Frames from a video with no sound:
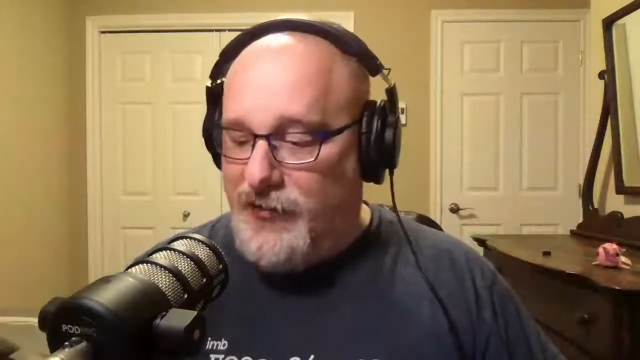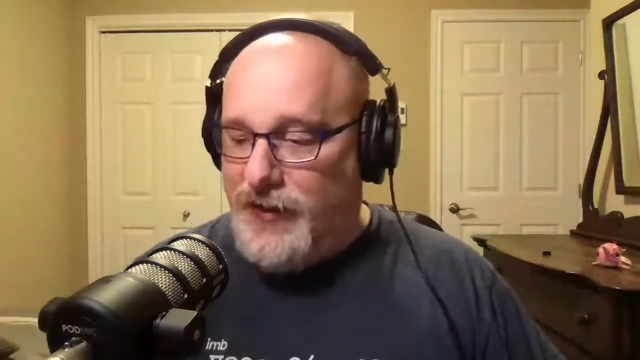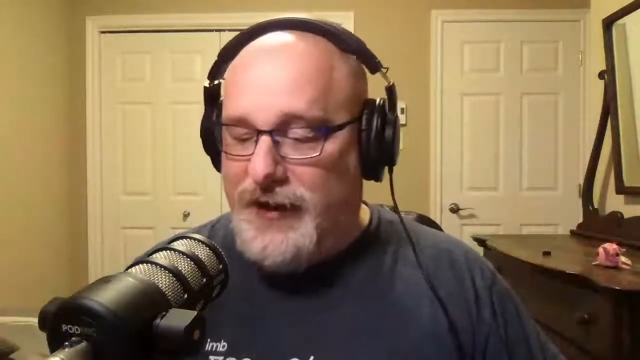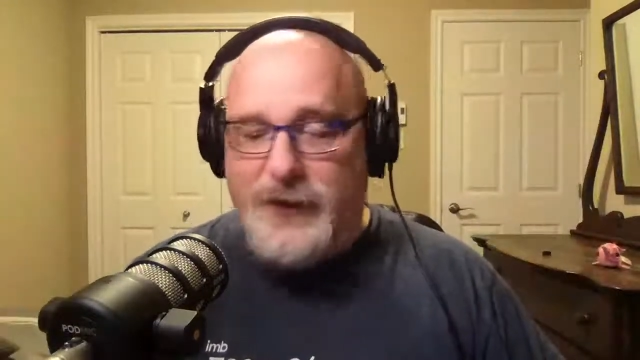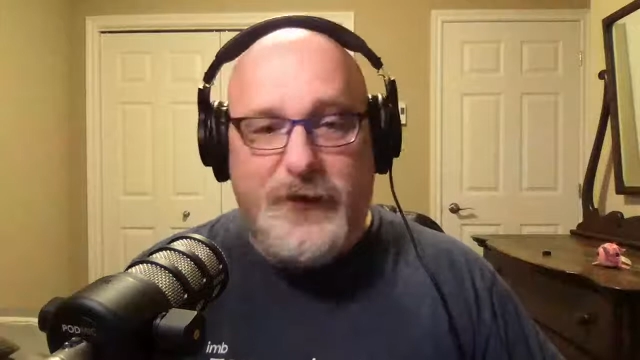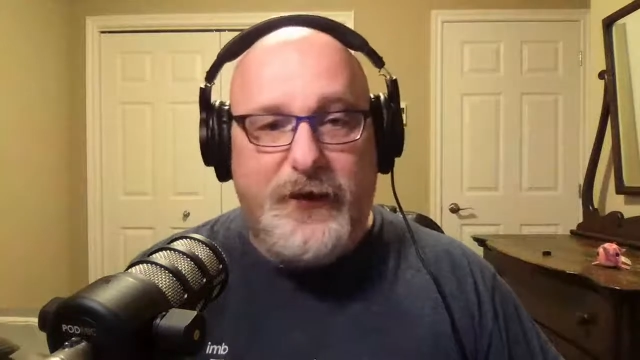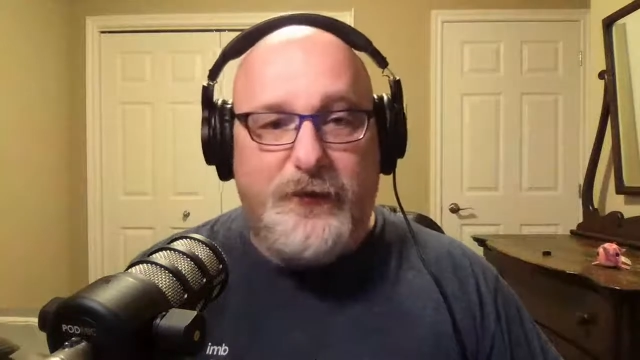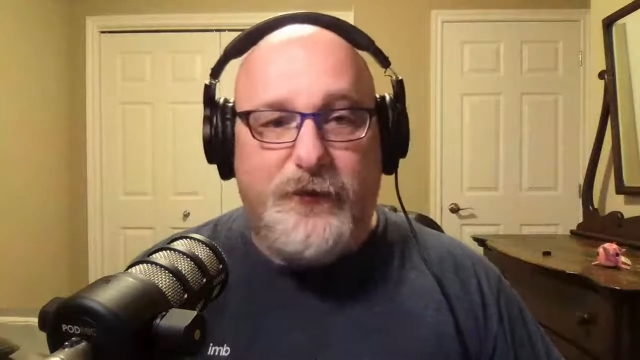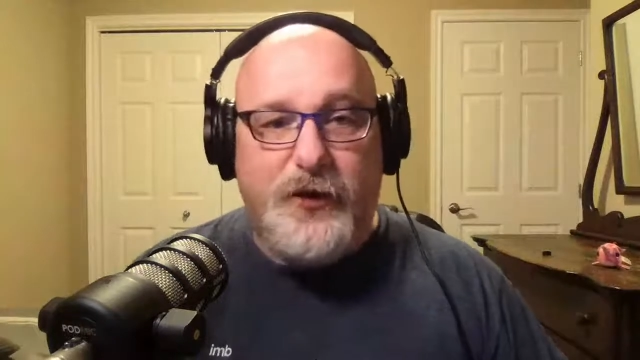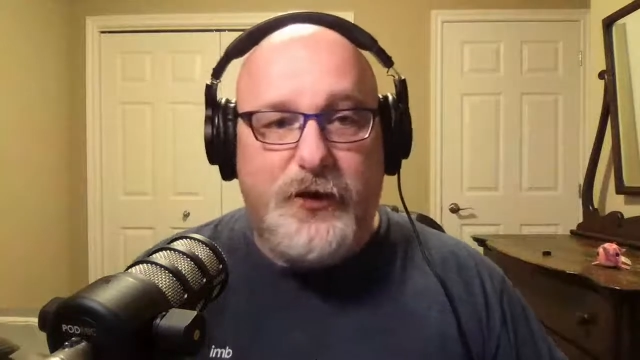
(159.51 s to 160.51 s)
great thing
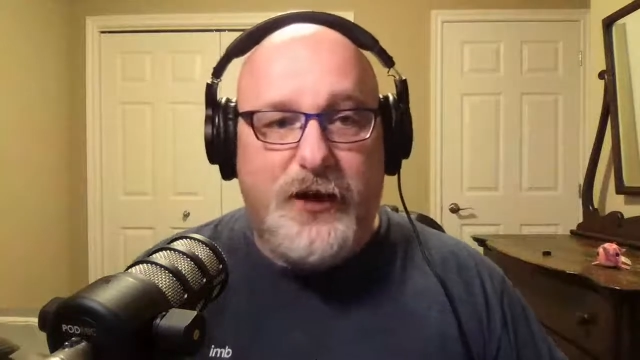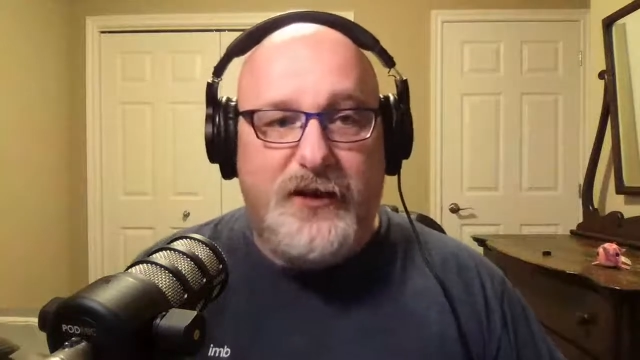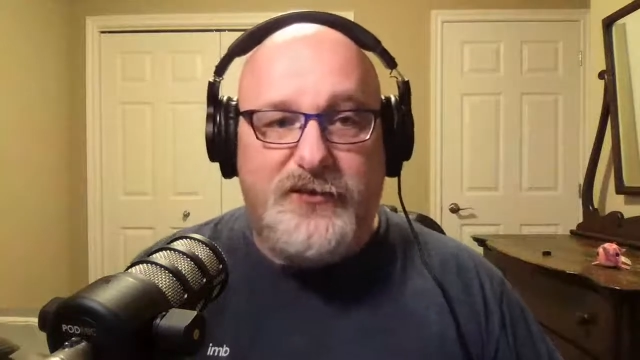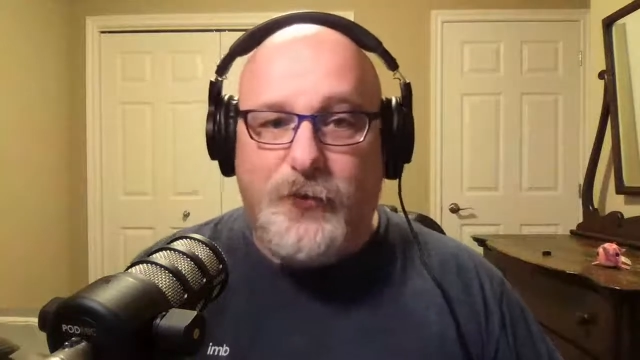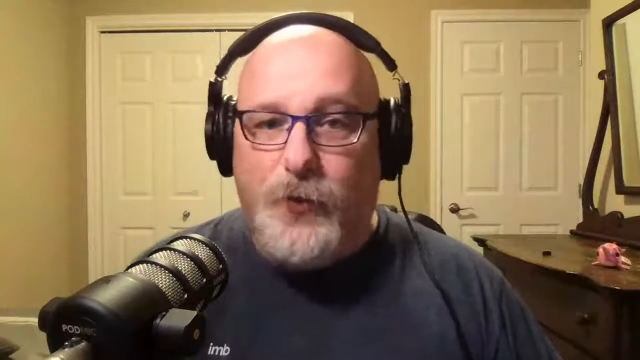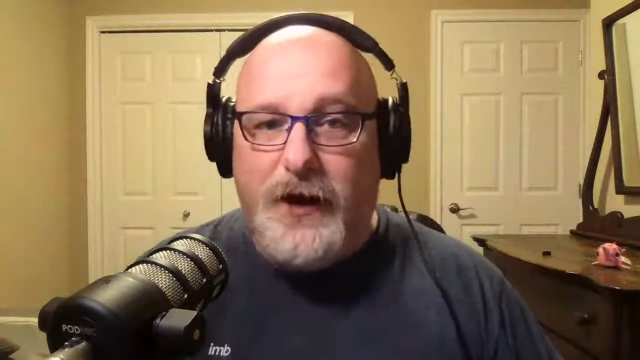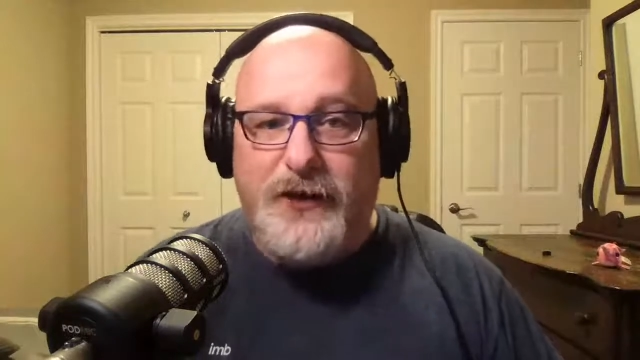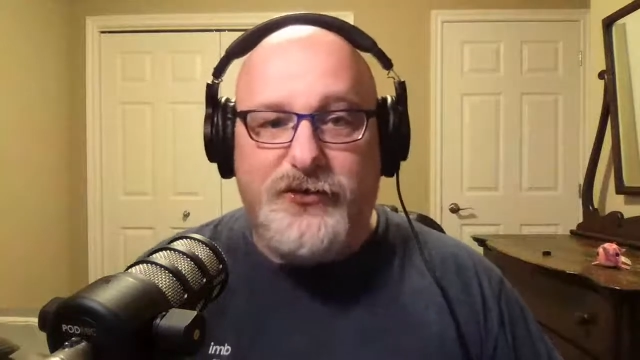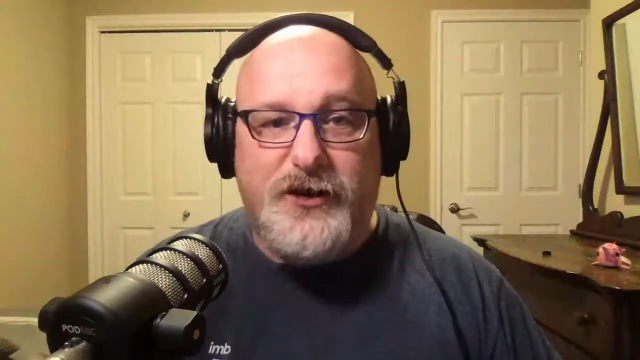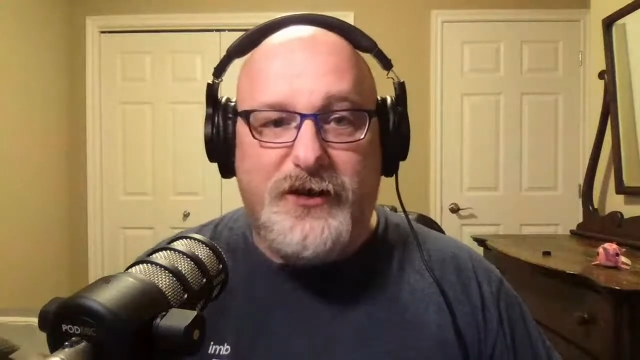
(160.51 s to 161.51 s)
for you guys to
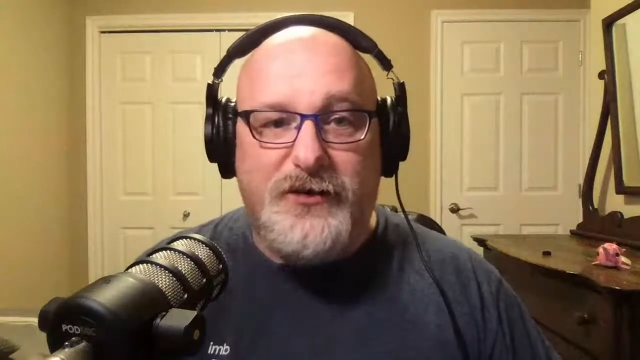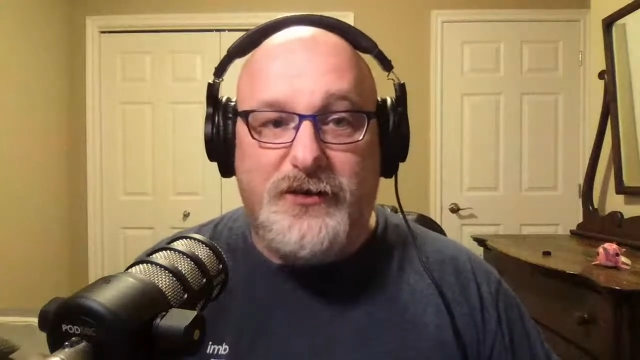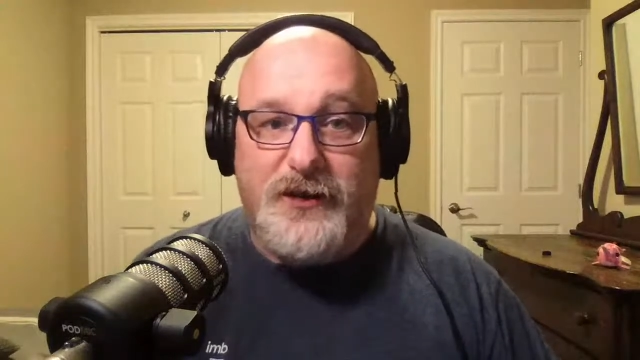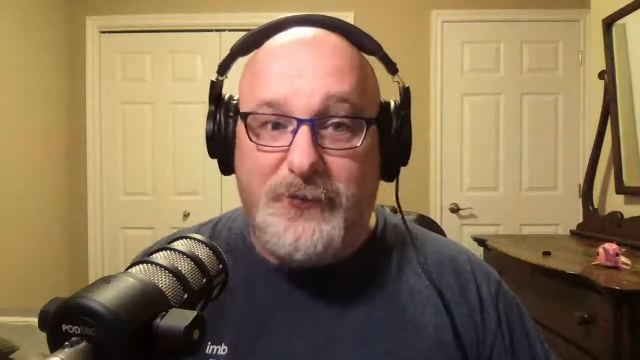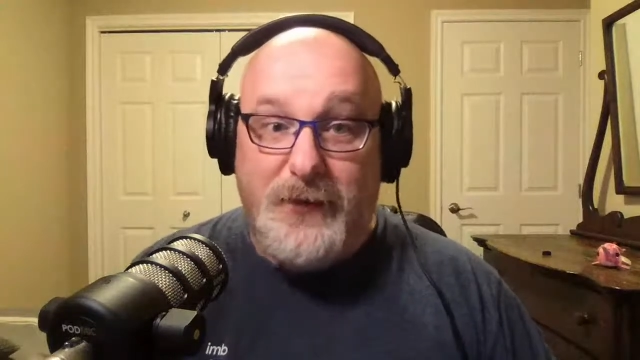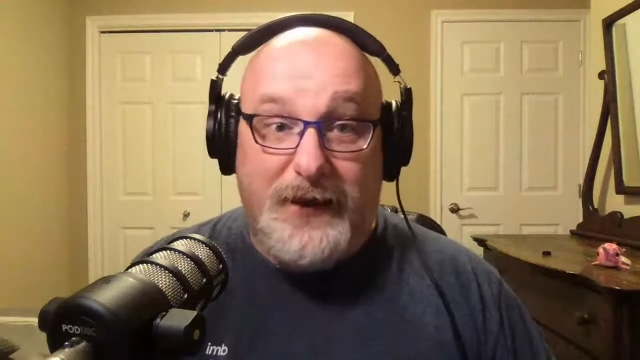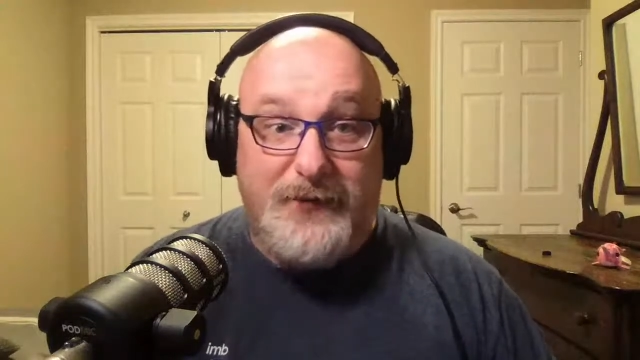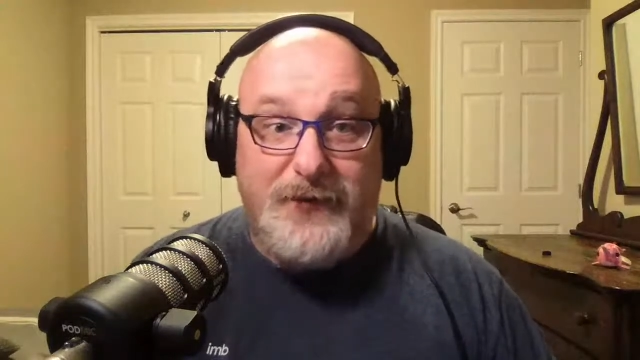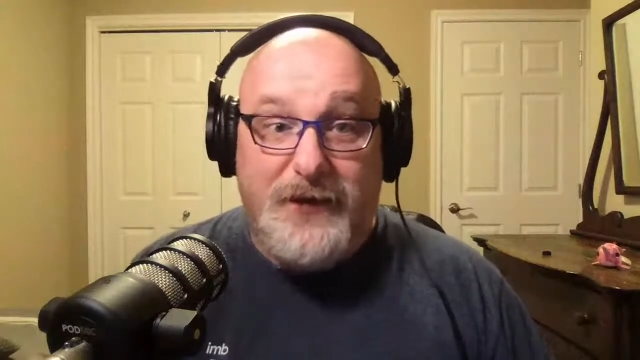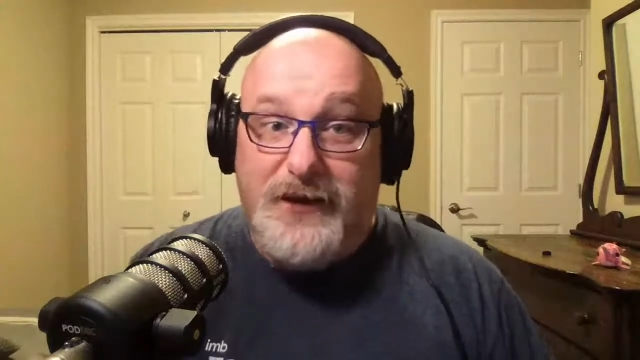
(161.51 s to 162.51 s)
watch, because at